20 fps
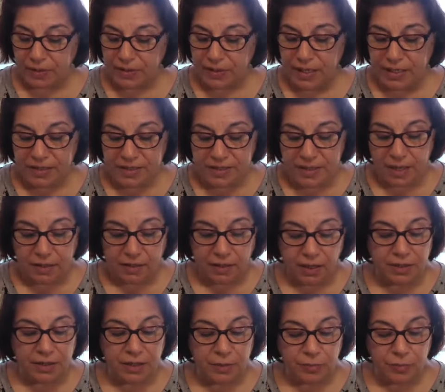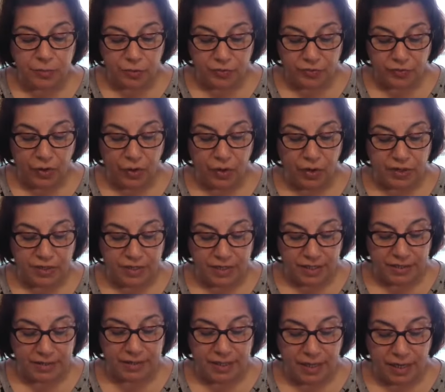things are gonna move on
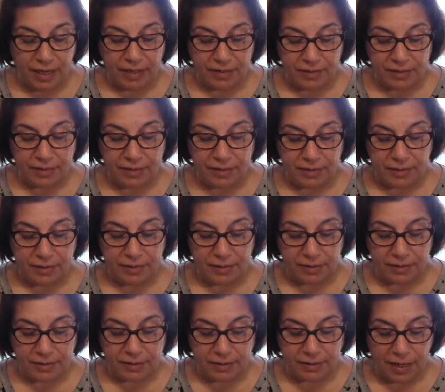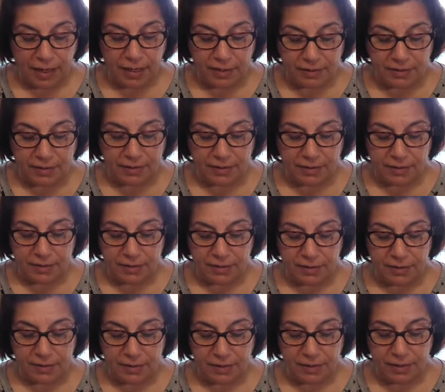in that in that
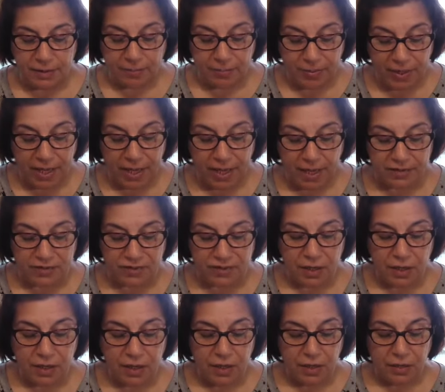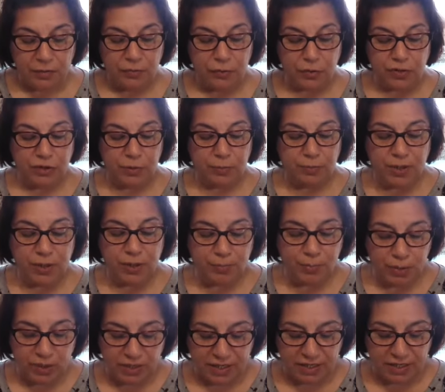uh, path for the
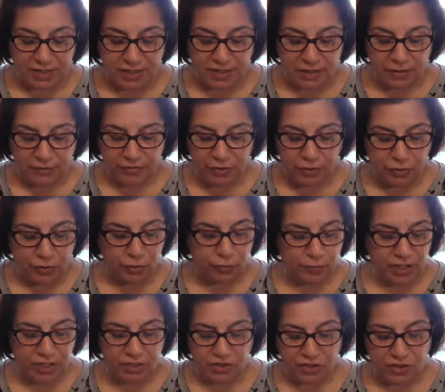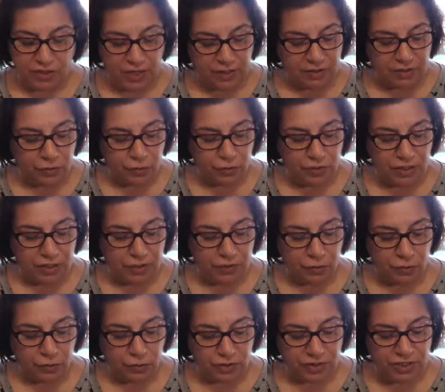people that's given too much not
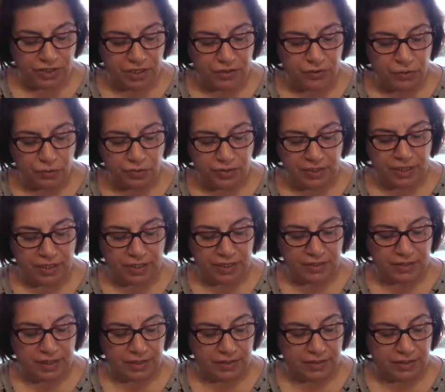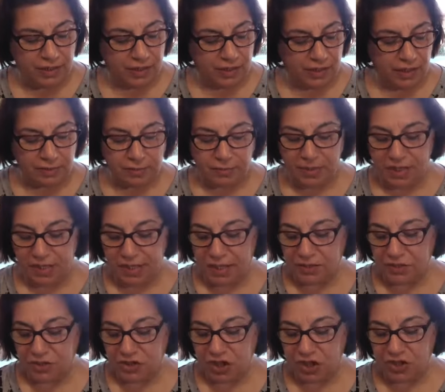willing or they don't think that they can make
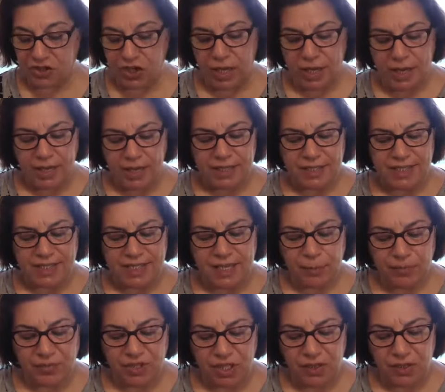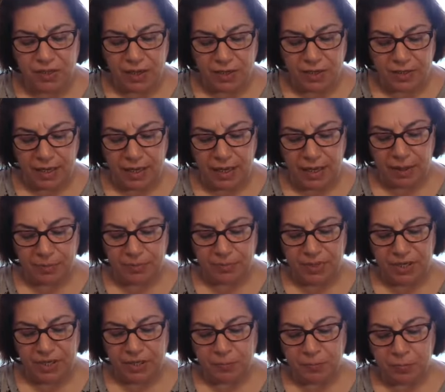a change something gonna
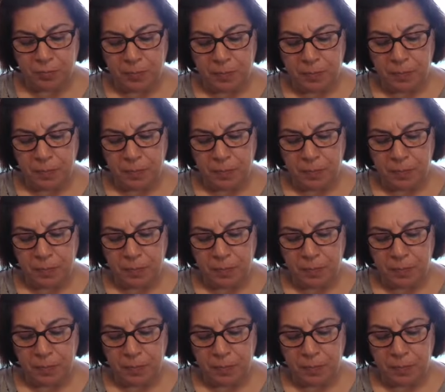happen